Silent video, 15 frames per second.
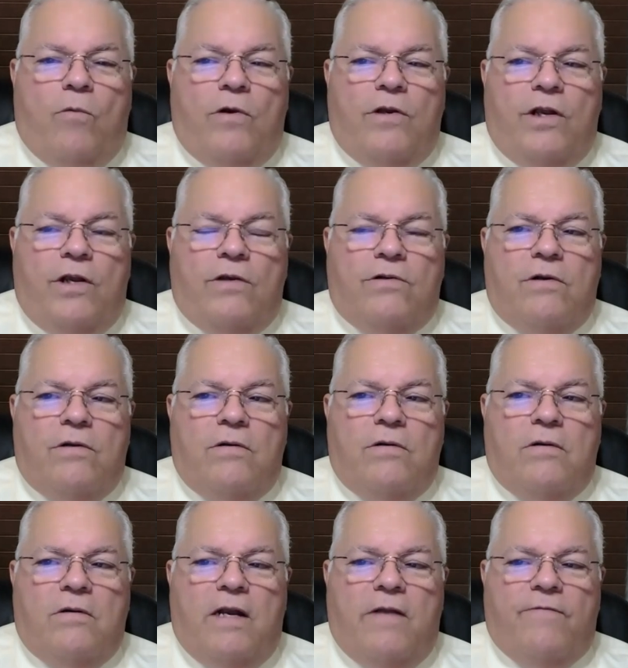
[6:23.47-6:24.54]
when you
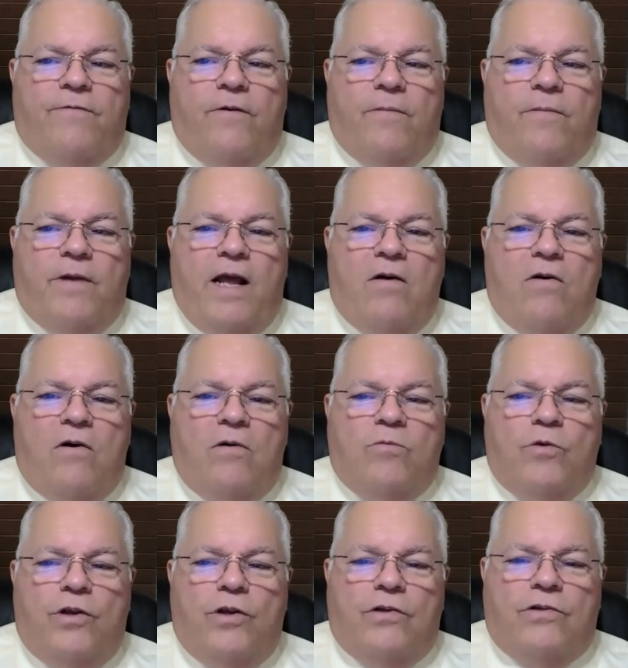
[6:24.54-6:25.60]
from now
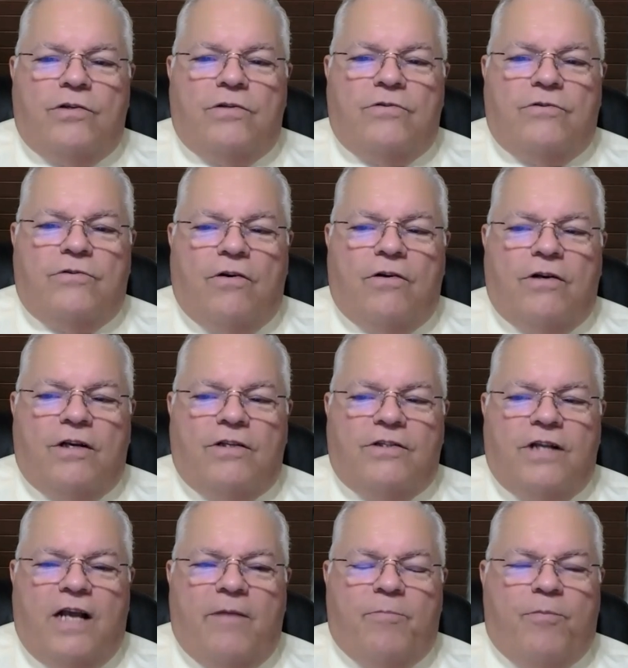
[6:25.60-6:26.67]
on, when you start to
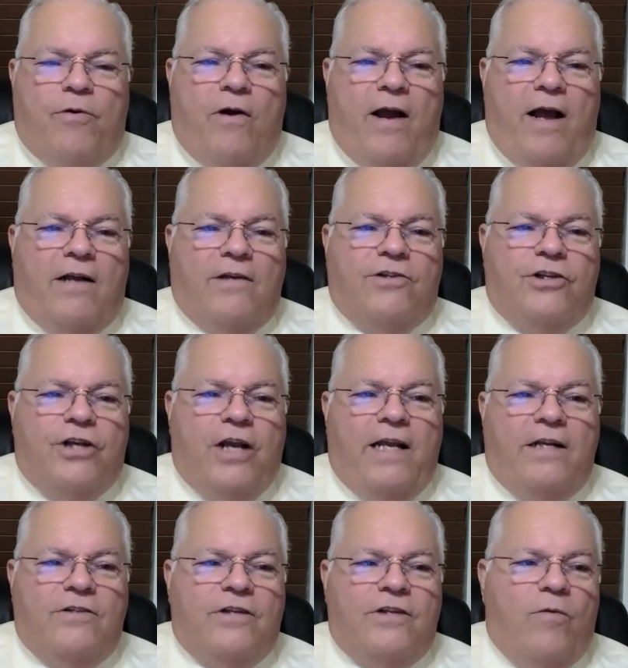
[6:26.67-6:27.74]
say proud,
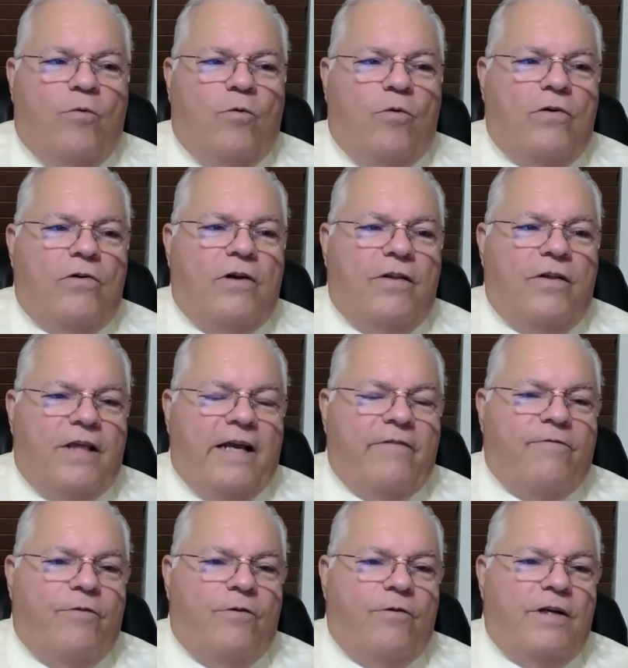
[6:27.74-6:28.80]
change that word to
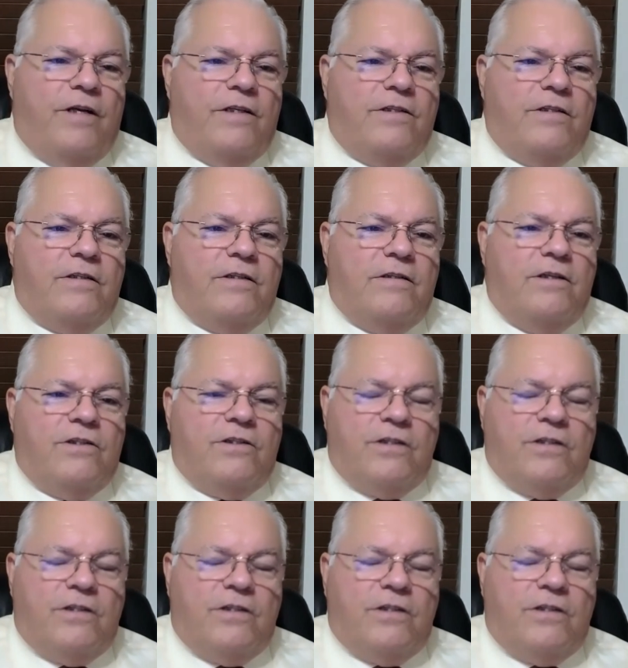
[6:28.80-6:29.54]
thankfulness.